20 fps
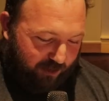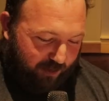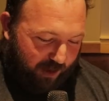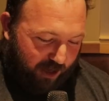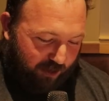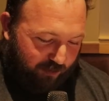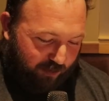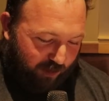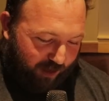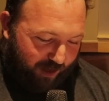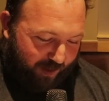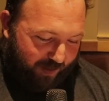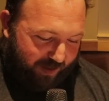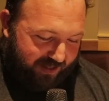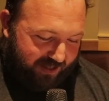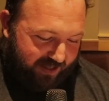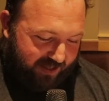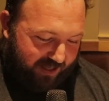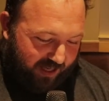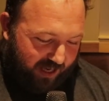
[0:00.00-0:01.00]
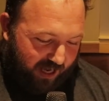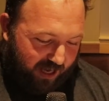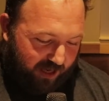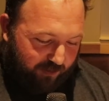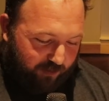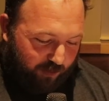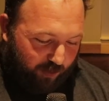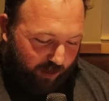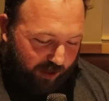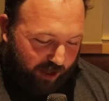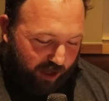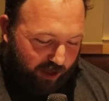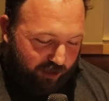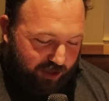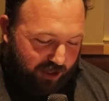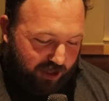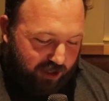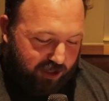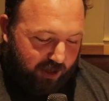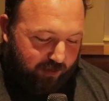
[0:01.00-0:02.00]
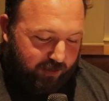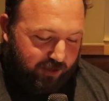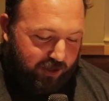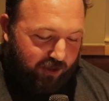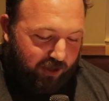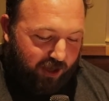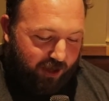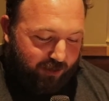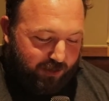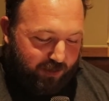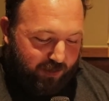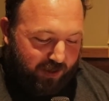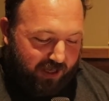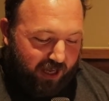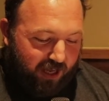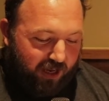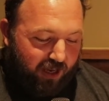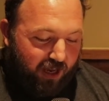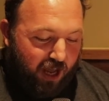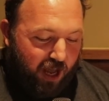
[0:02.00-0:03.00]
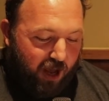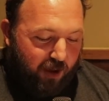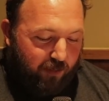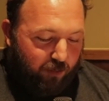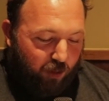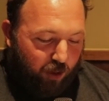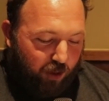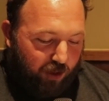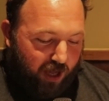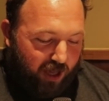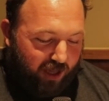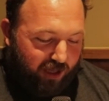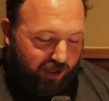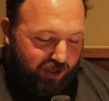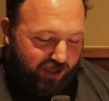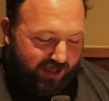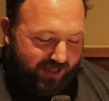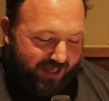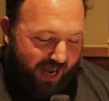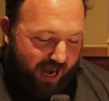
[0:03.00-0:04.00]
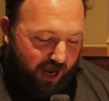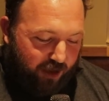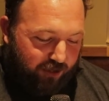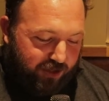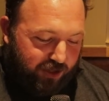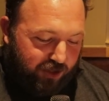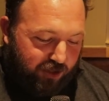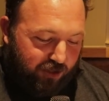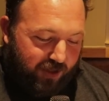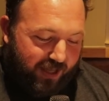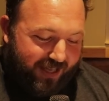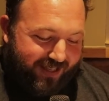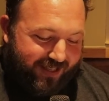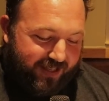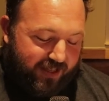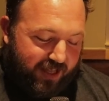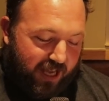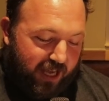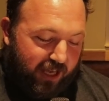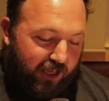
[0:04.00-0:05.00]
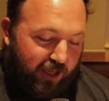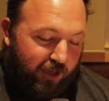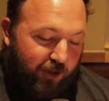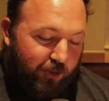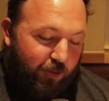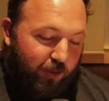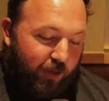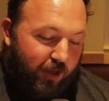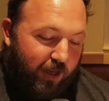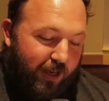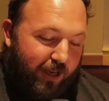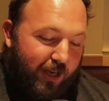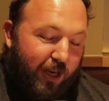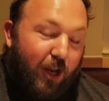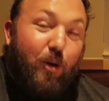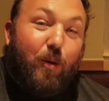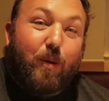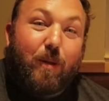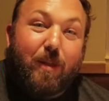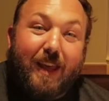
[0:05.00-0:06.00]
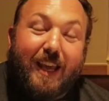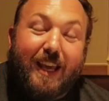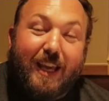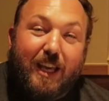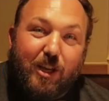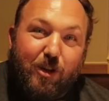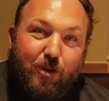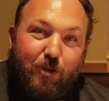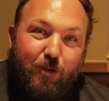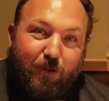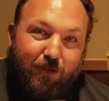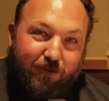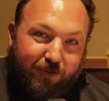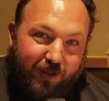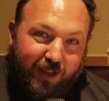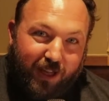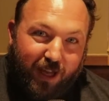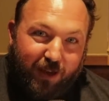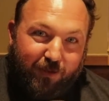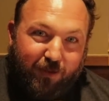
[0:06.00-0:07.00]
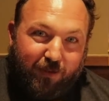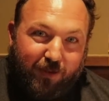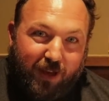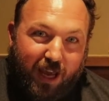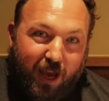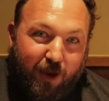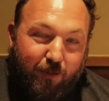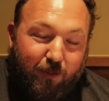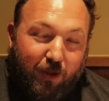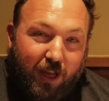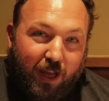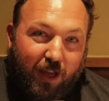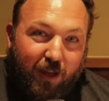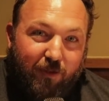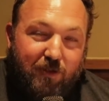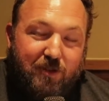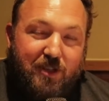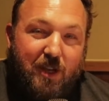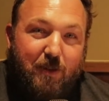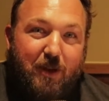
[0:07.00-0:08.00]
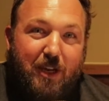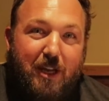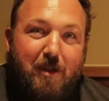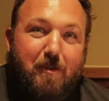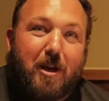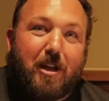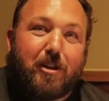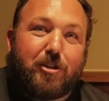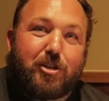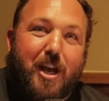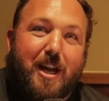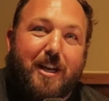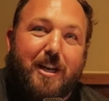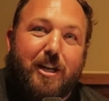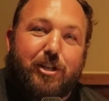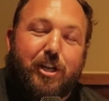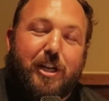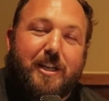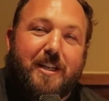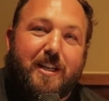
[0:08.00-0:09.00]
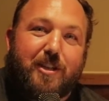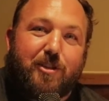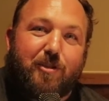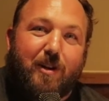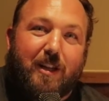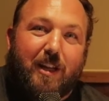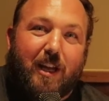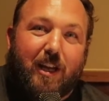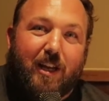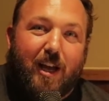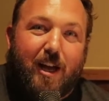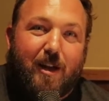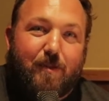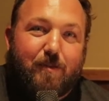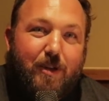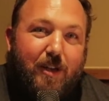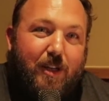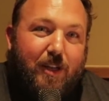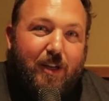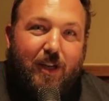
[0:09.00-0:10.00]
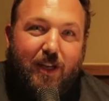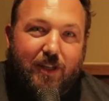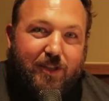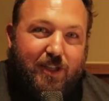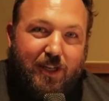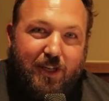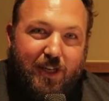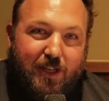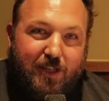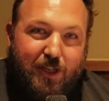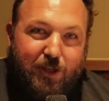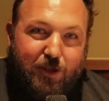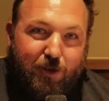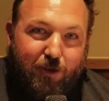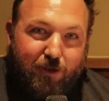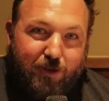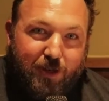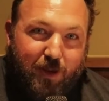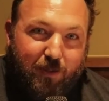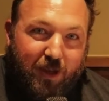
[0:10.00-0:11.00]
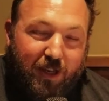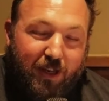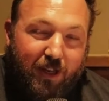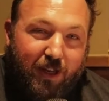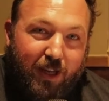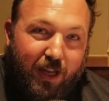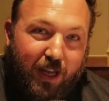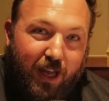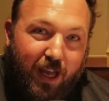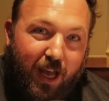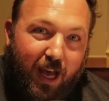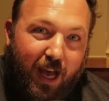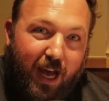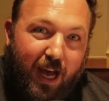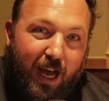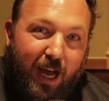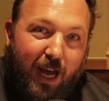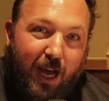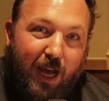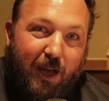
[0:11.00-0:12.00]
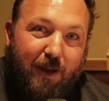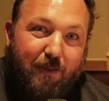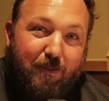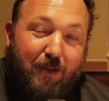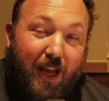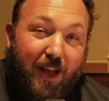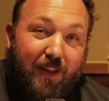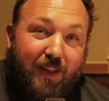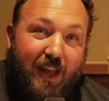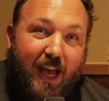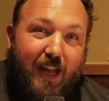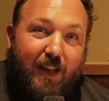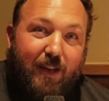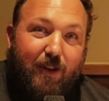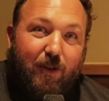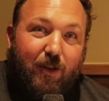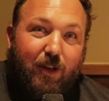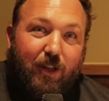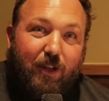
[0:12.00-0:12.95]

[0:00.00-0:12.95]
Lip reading: do my own programming since I can't afford a coach. Each episode helps me get more knowledge as how to do this. Thank you. No, thank you, Fit Life of Cam. If you send me an email, chad@jtsstrength.com, I'll send you a t-shirt or something. Beyond that,